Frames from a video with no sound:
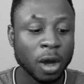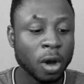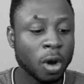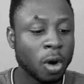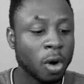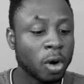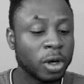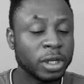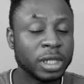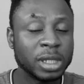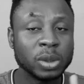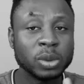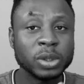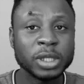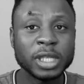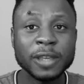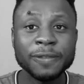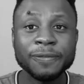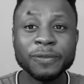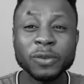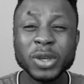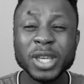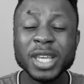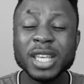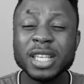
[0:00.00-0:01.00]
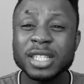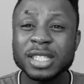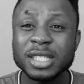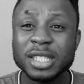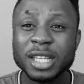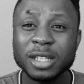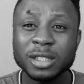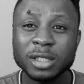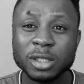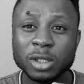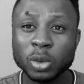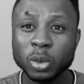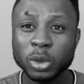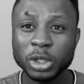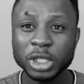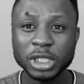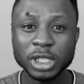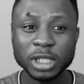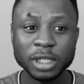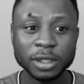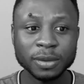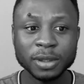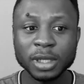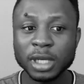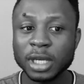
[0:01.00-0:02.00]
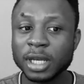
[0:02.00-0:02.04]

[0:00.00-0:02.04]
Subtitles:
or they will give you in-state tuition.